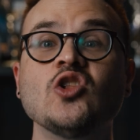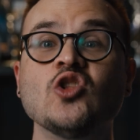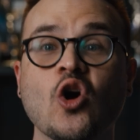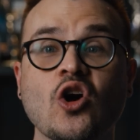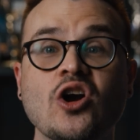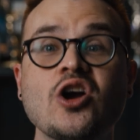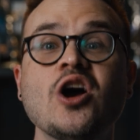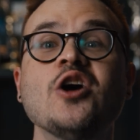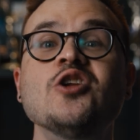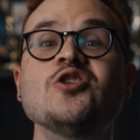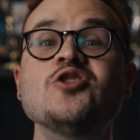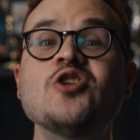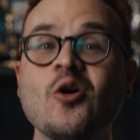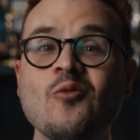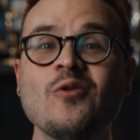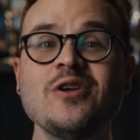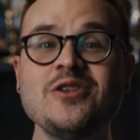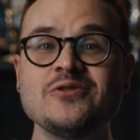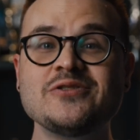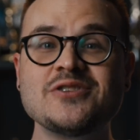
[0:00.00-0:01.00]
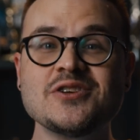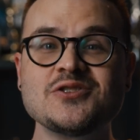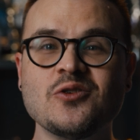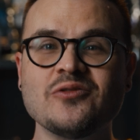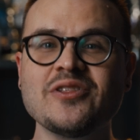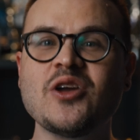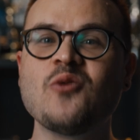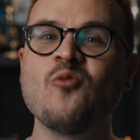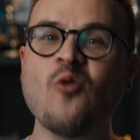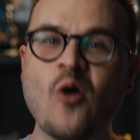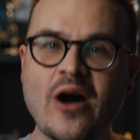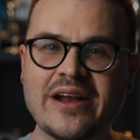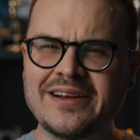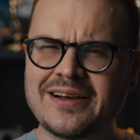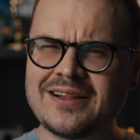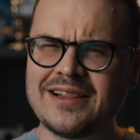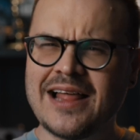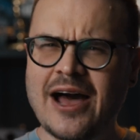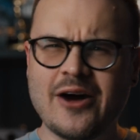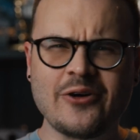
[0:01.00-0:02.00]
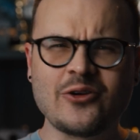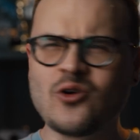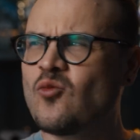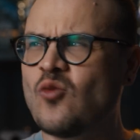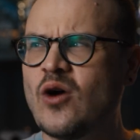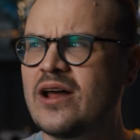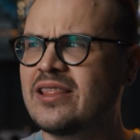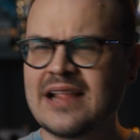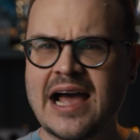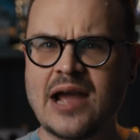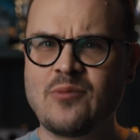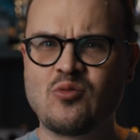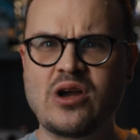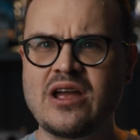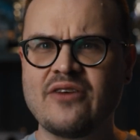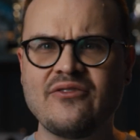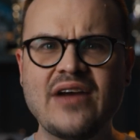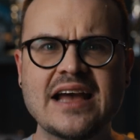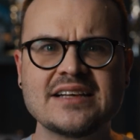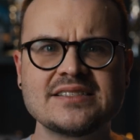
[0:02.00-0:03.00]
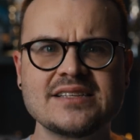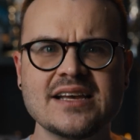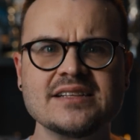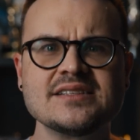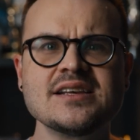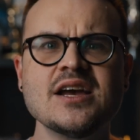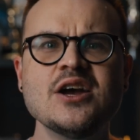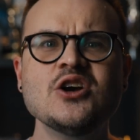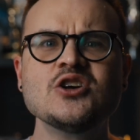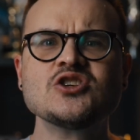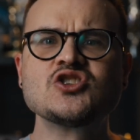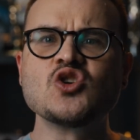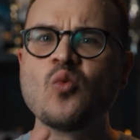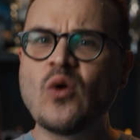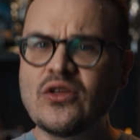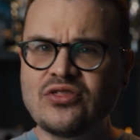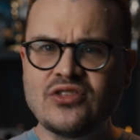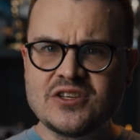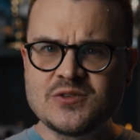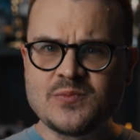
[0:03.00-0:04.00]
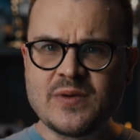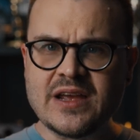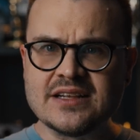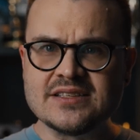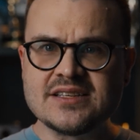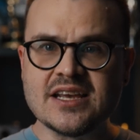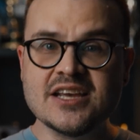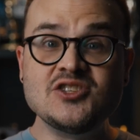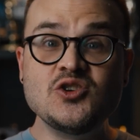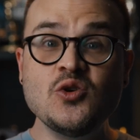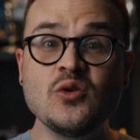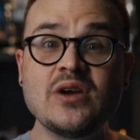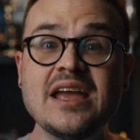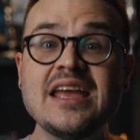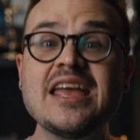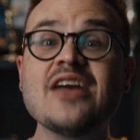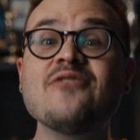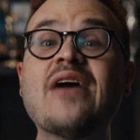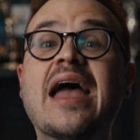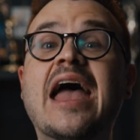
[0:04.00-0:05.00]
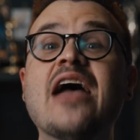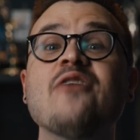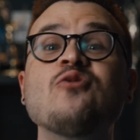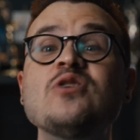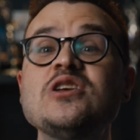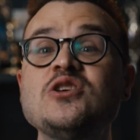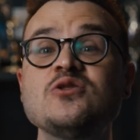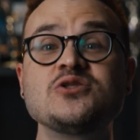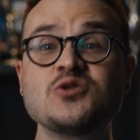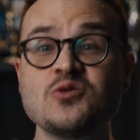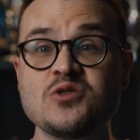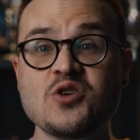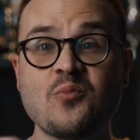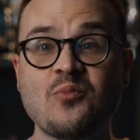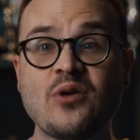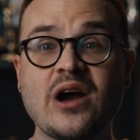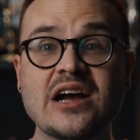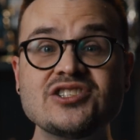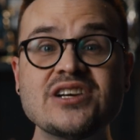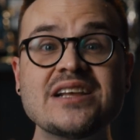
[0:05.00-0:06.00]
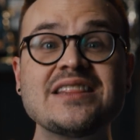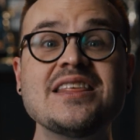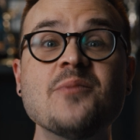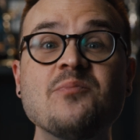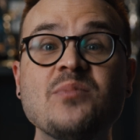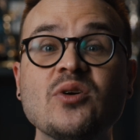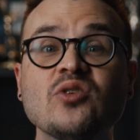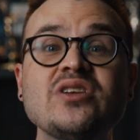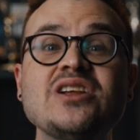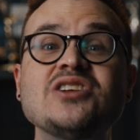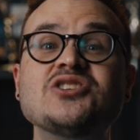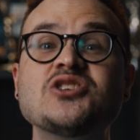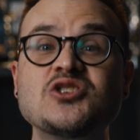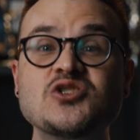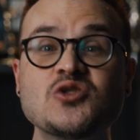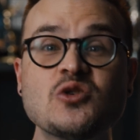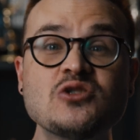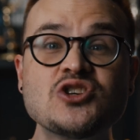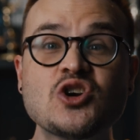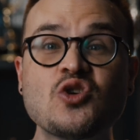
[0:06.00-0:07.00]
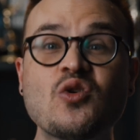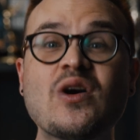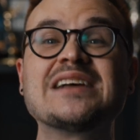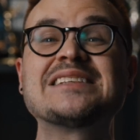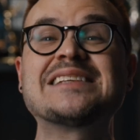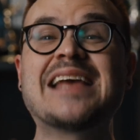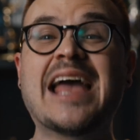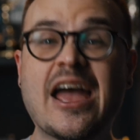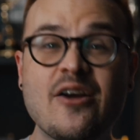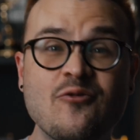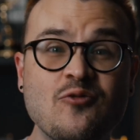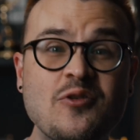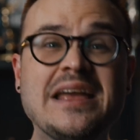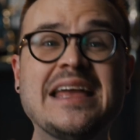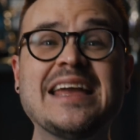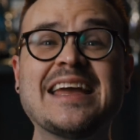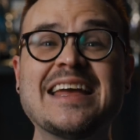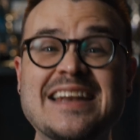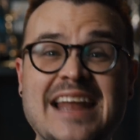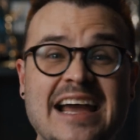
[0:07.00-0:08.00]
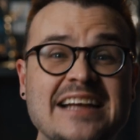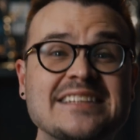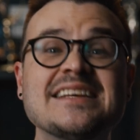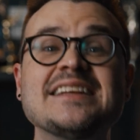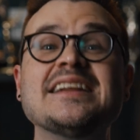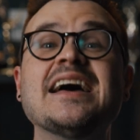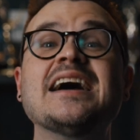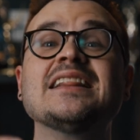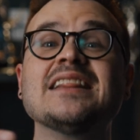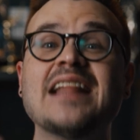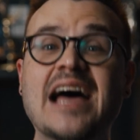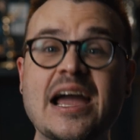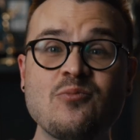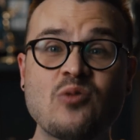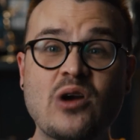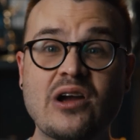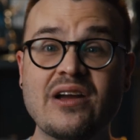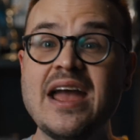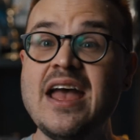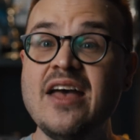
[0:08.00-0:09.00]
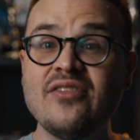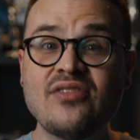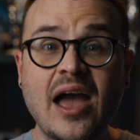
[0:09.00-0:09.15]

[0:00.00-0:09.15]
Look, no one uses only one cloud or one library of assets. So what this means is you can give every user in your project the ability to search across every connected library.